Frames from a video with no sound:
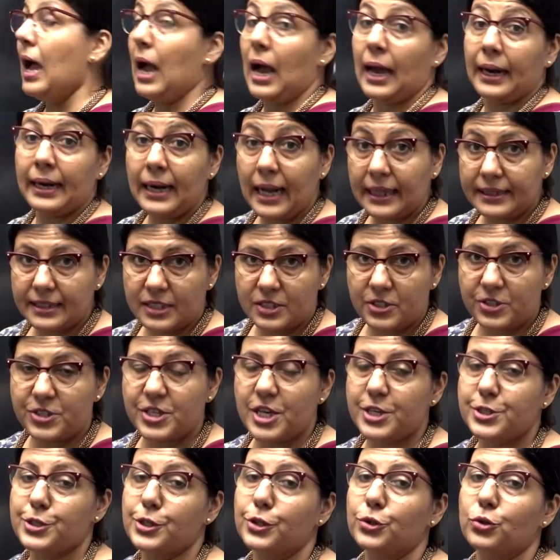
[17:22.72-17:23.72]
Another
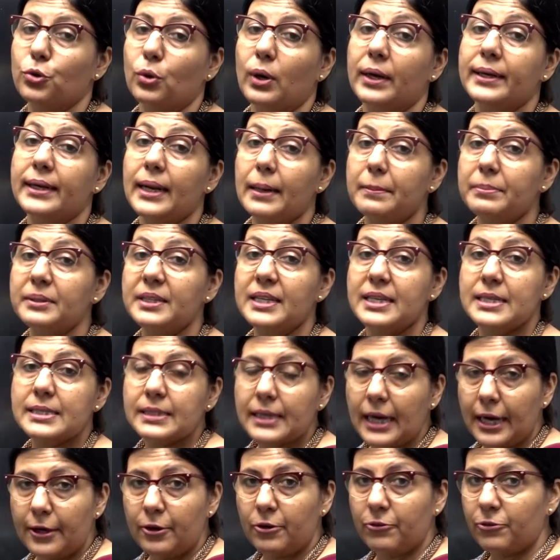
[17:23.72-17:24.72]
suggestion to attempt these
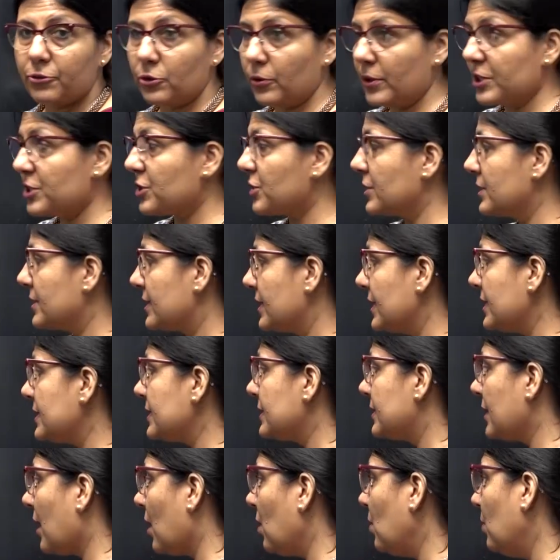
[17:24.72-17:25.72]
kind of questions
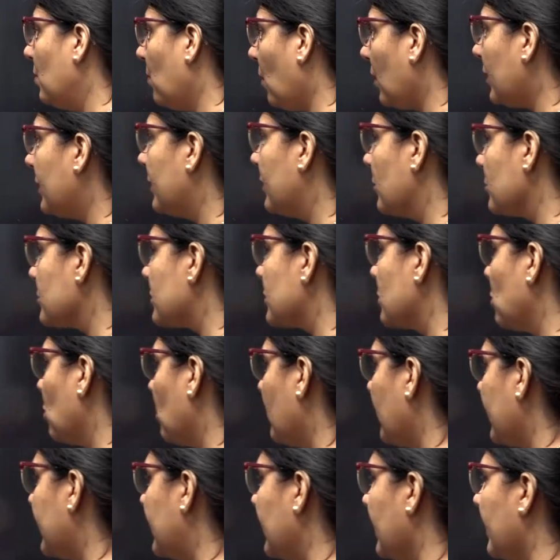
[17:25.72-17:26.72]
is, now what you see
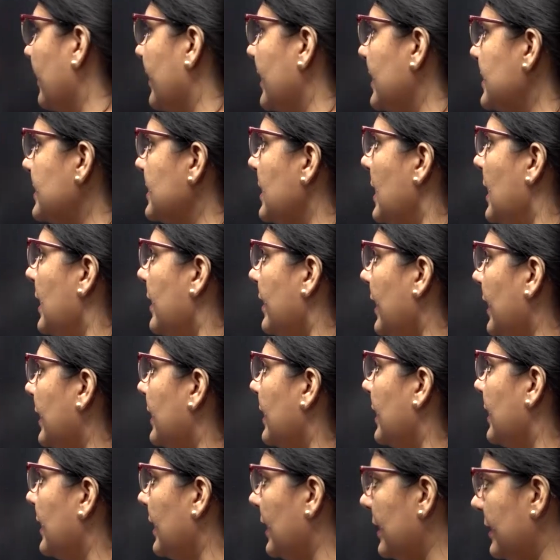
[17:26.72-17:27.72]
over here is,
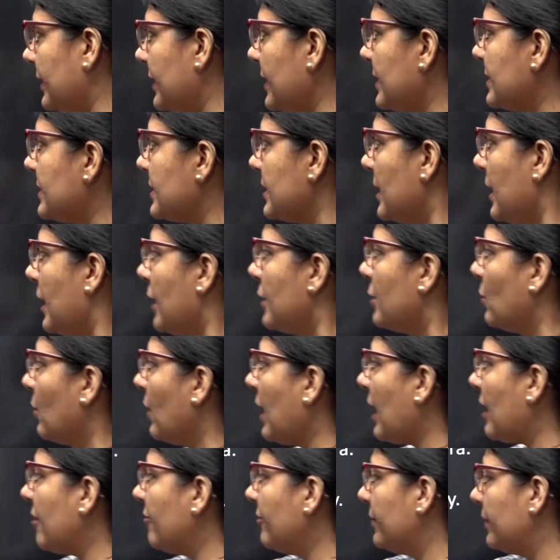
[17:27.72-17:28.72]
right, in this you
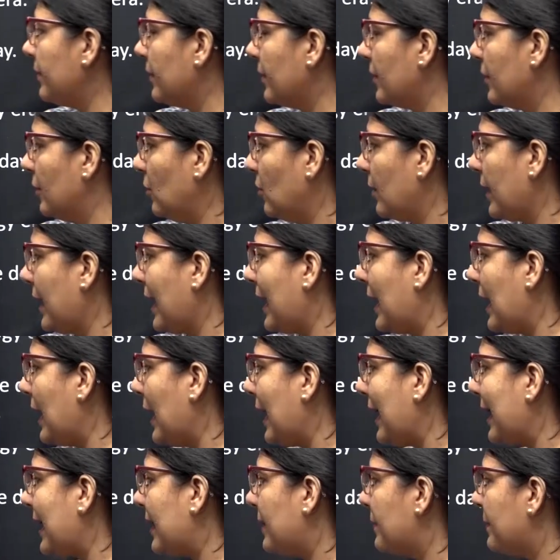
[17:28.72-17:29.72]
have,
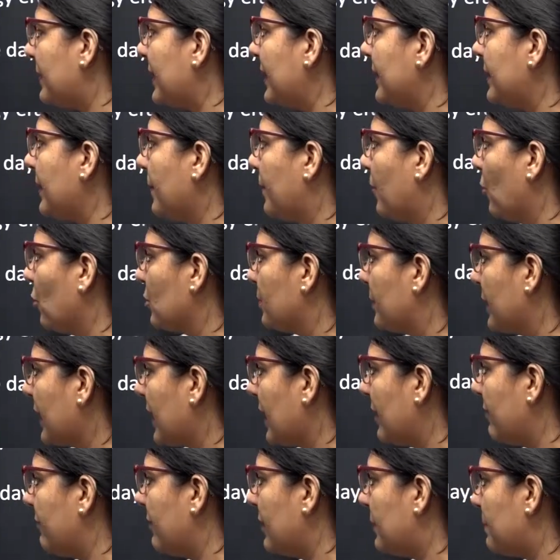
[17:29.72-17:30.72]
A and B, they both
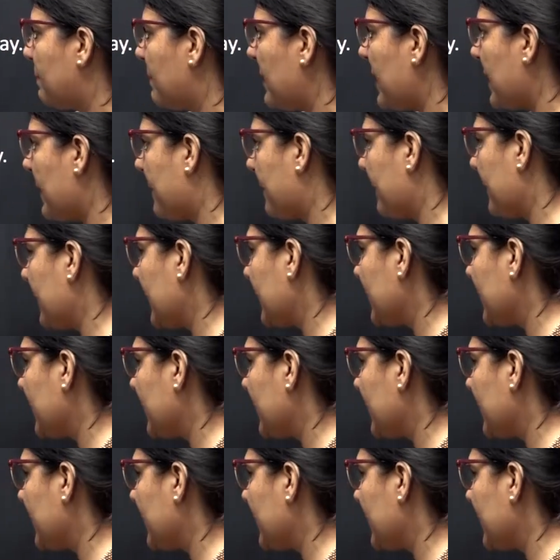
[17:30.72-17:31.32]
begin with P,